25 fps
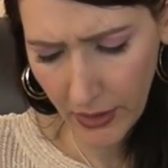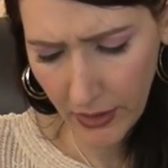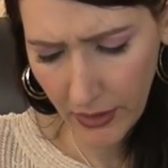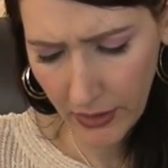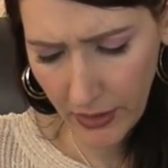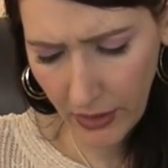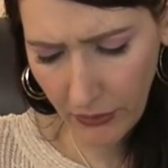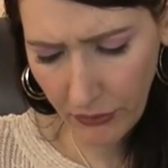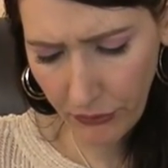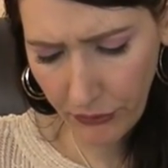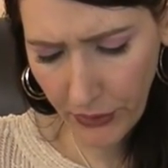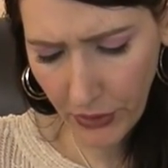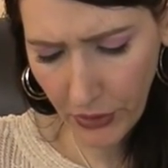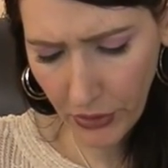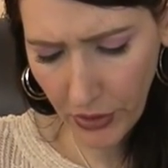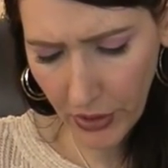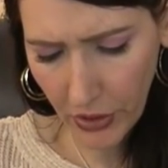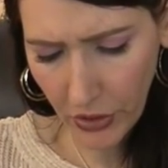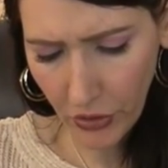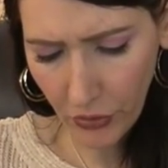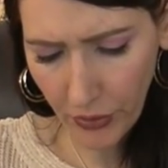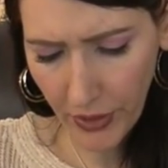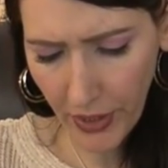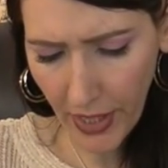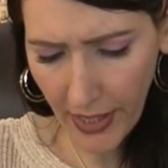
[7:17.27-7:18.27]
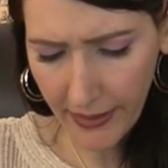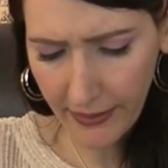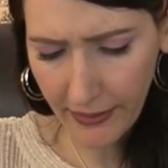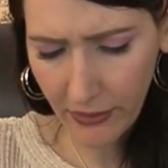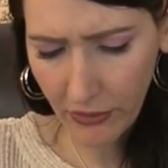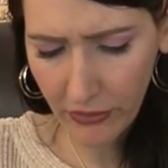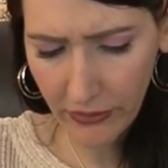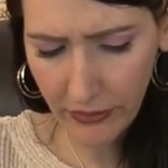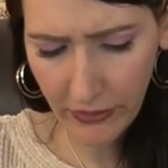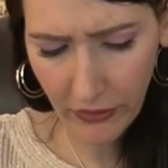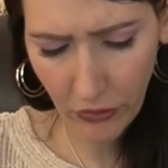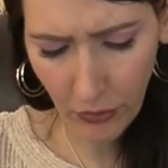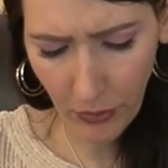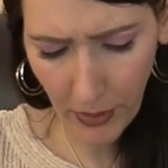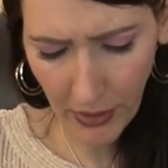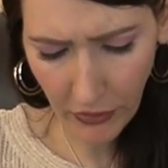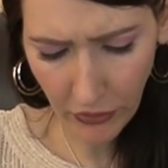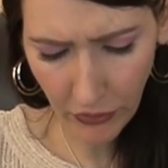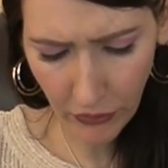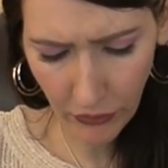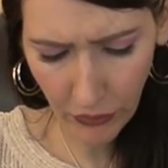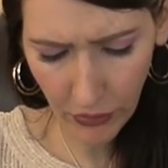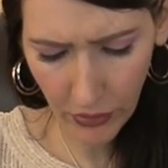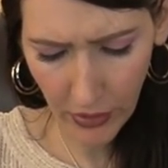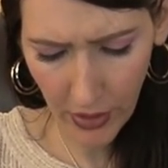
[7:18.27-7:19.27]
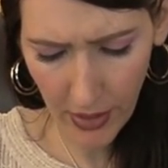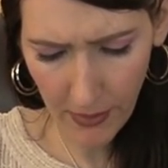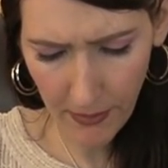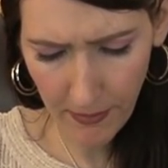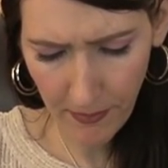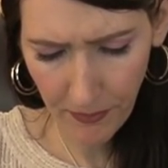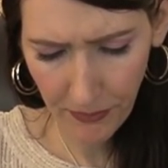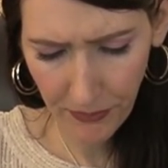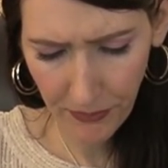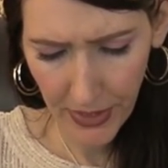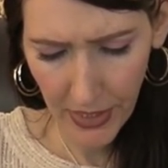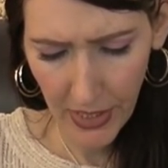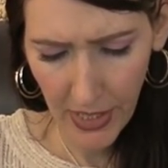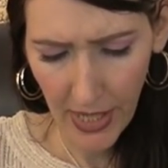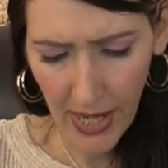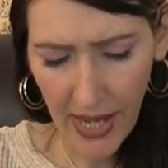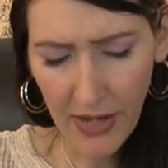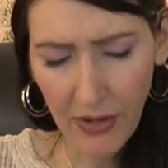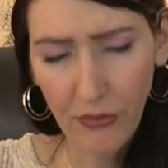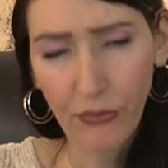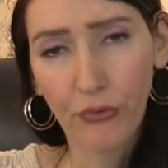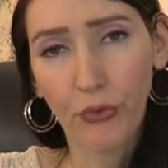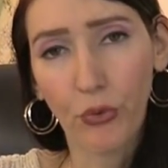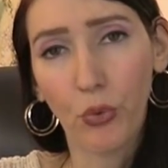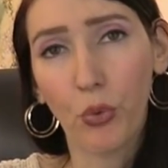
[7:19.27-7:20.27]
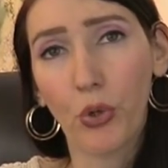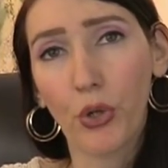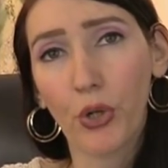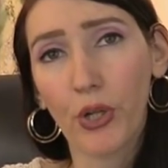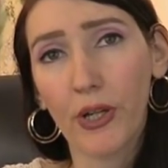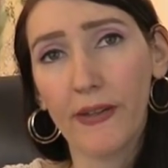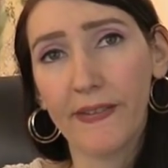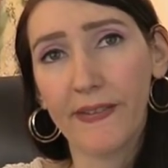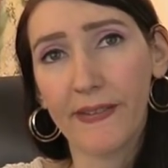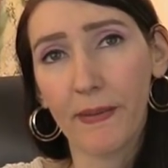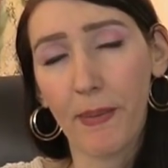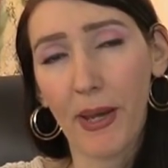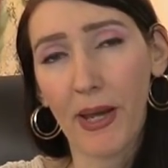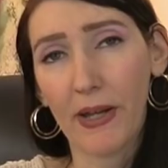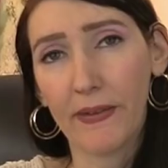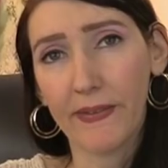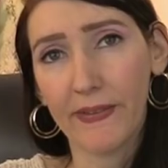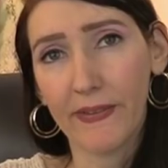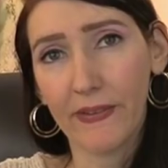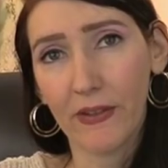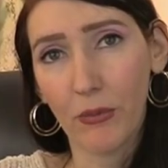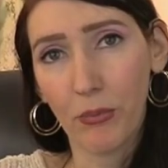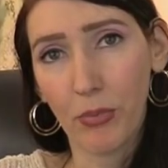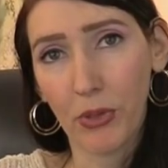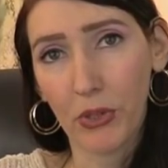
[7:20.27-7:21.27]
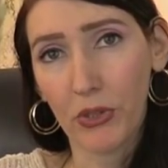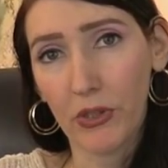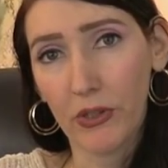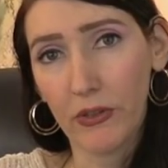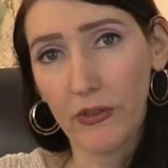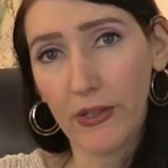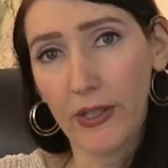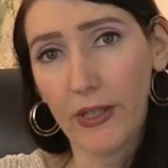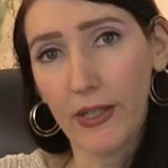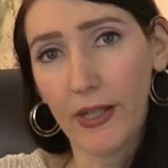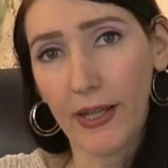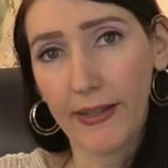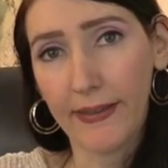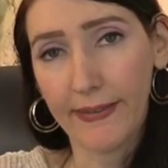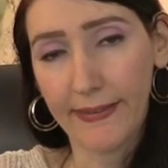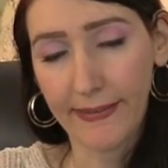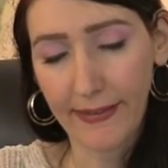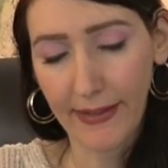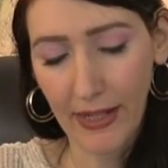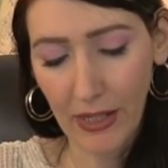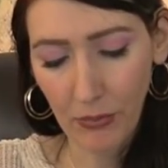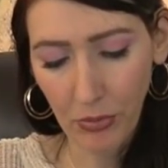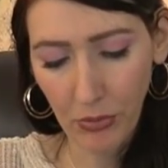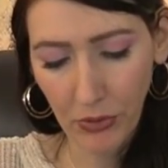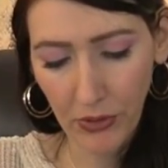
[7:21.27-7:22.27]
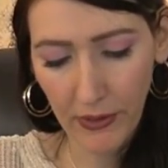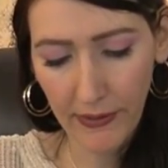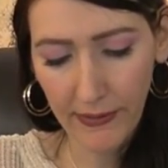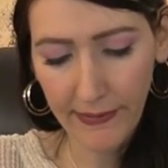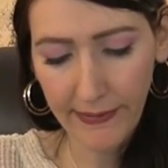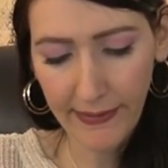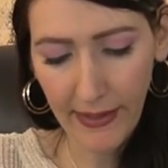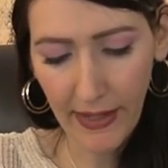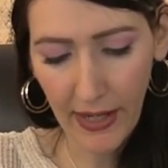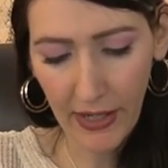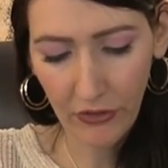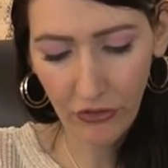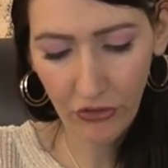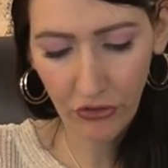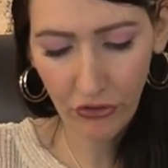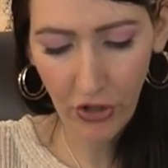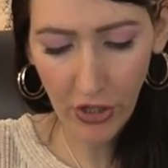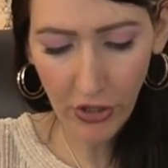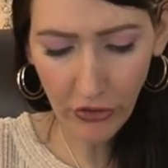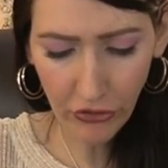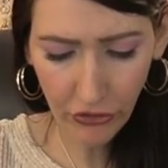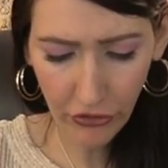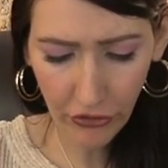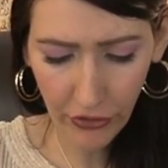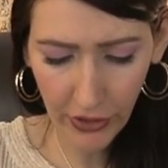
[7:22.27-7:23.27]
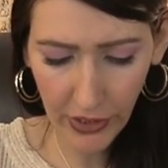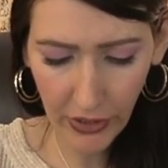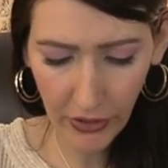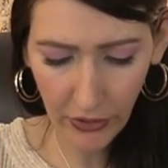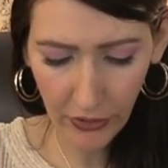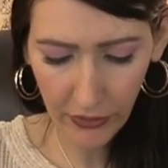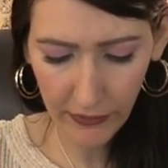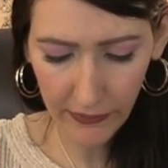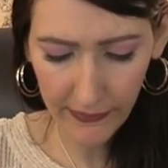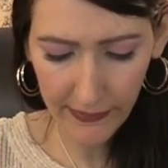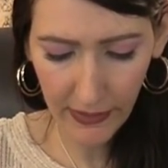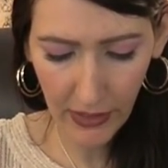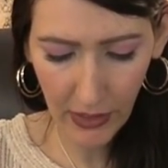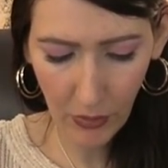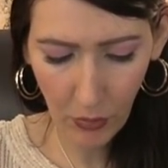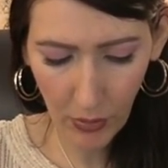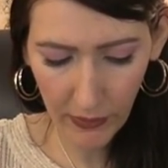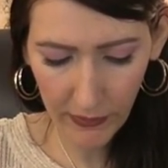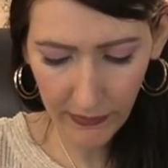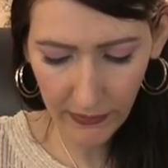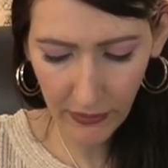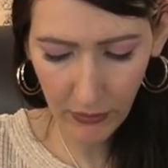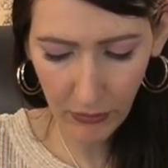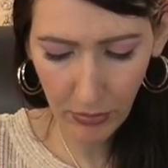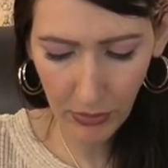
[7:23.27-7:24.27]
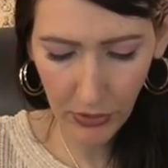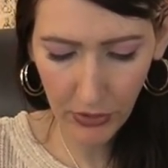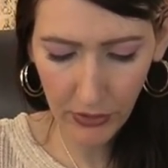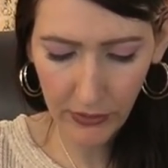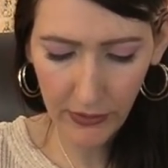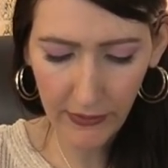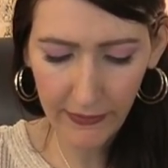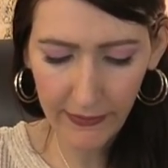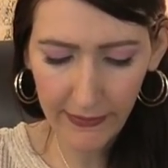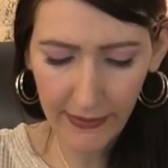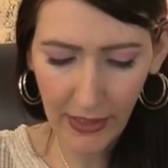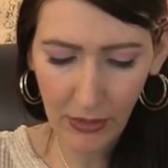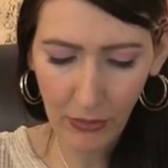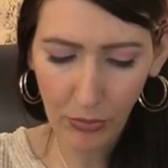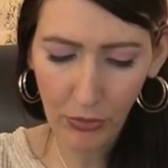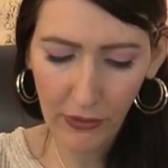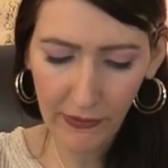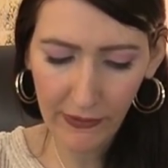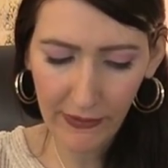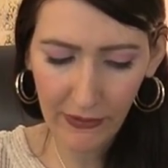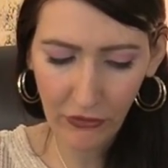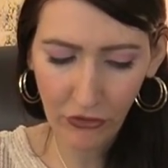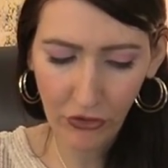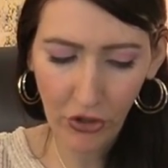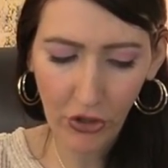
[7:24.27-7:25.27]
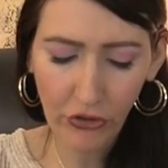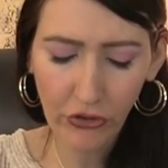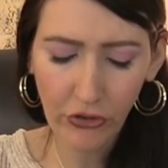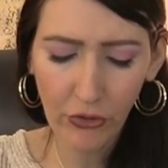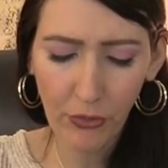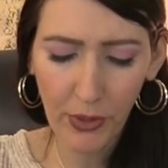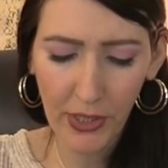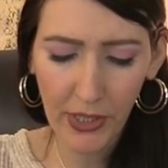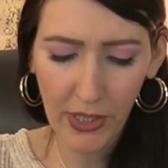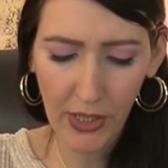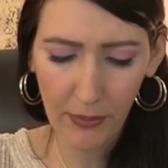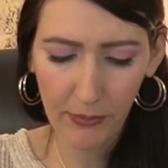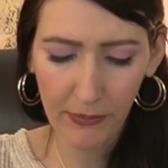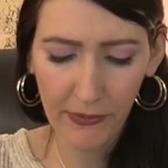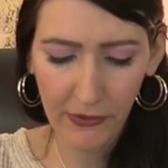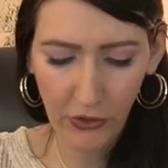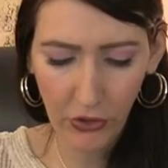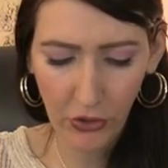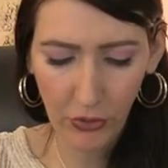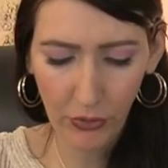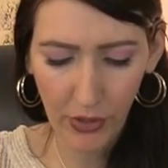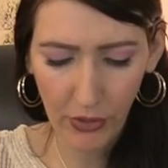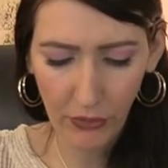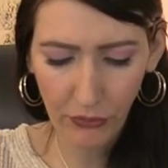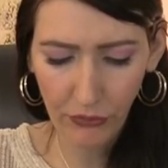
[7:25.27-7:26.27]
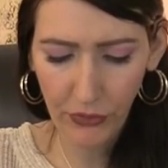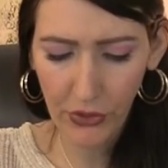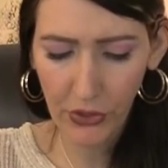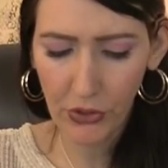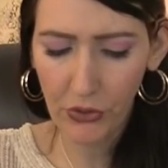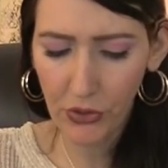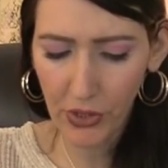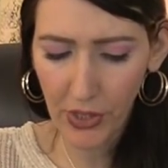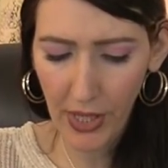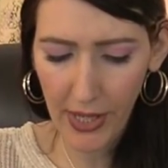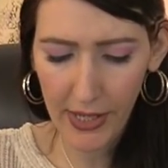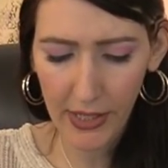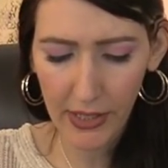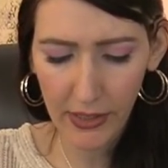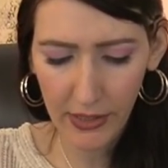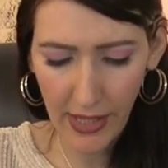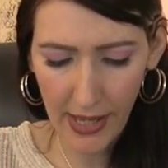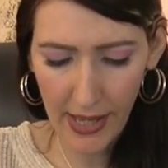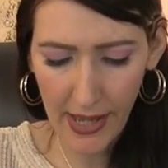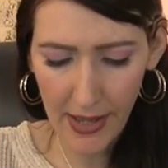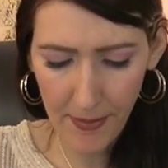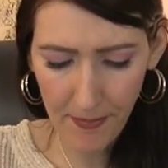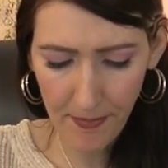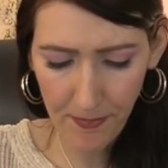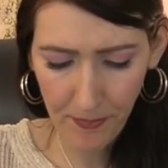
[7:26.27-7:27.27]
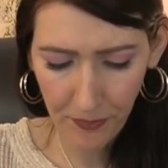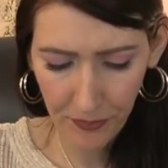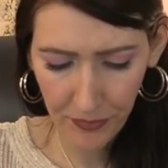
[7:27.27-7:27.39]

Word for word: They feel like you're an ideal situation for them. And 4 is about stability, stableness, and structure here. So they want stability, stableness, and structure when it comes to you. They feel like that.